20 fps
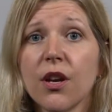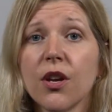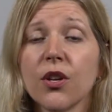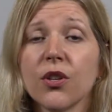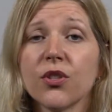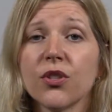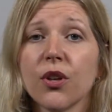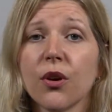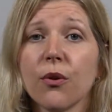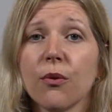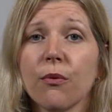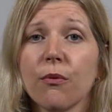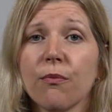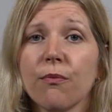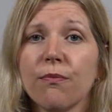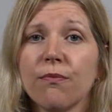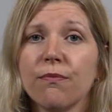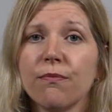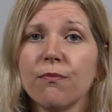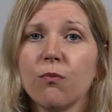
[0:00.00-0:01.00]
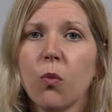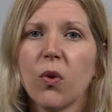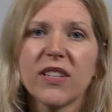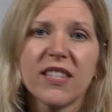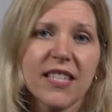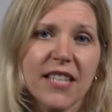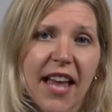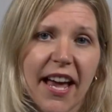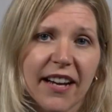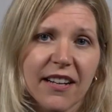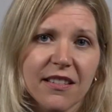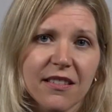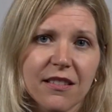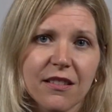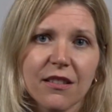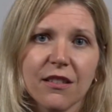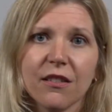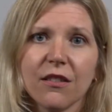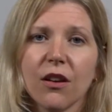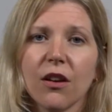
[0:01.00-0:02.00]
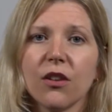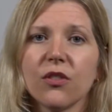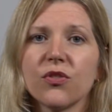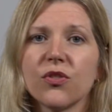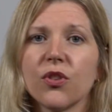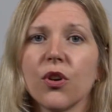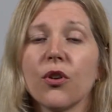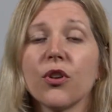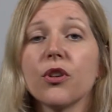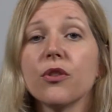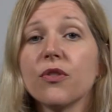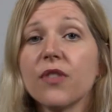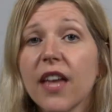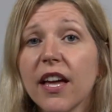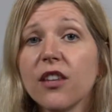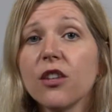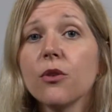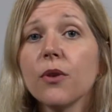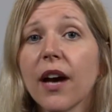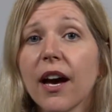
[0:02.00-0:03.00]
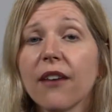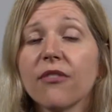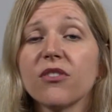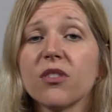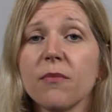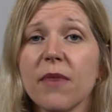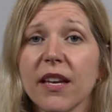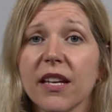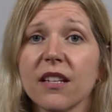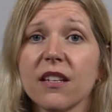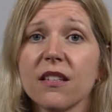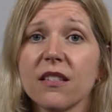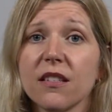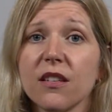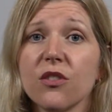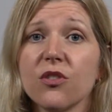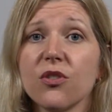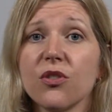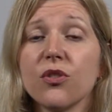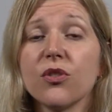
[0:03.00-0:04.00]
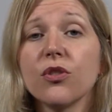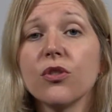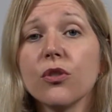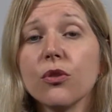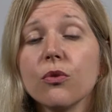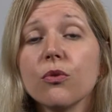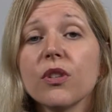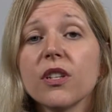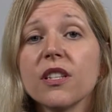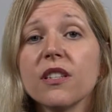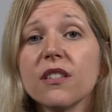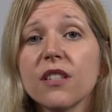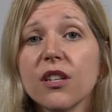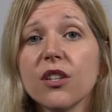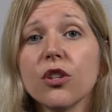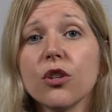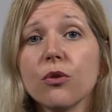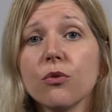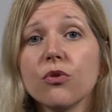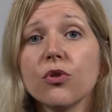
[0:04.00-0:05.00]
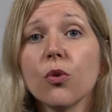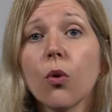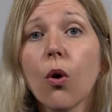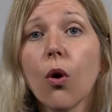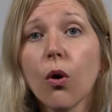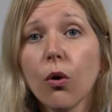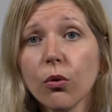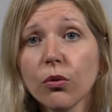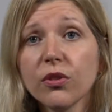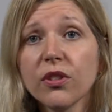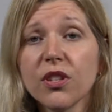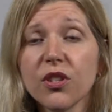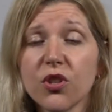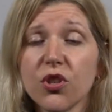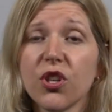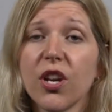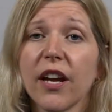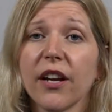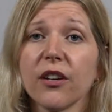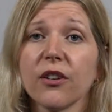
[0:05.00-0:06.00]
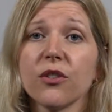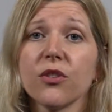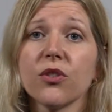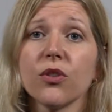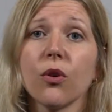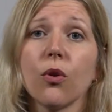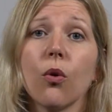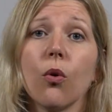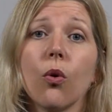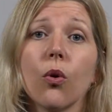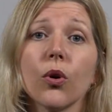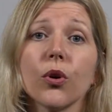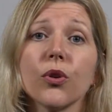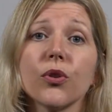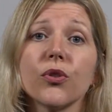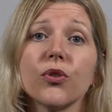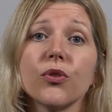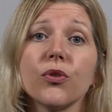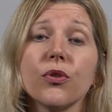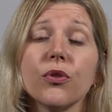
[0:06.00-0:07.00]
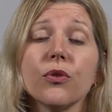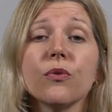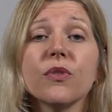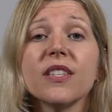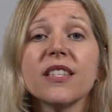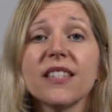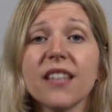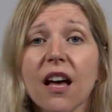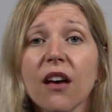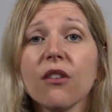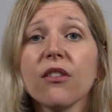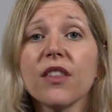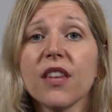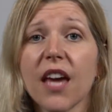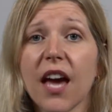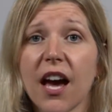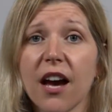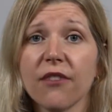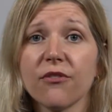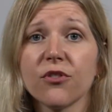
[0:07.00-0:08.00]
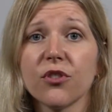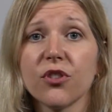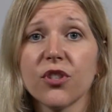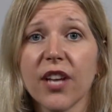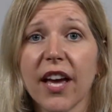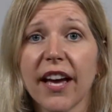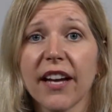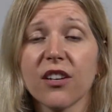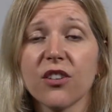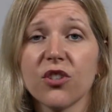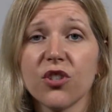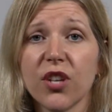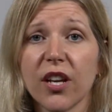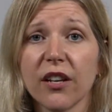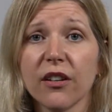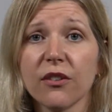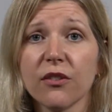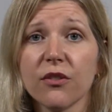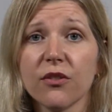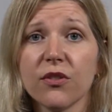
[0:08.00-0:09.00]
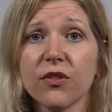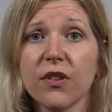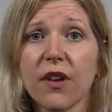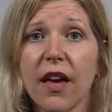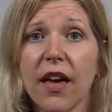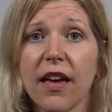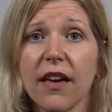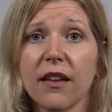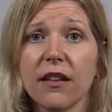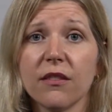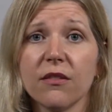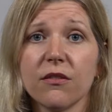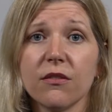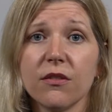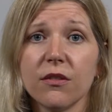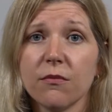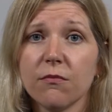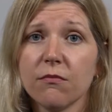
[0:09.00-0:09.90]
So what's next? So you have to make a decision. Do you continue to hold these shares, or do you sell the after-tax shares and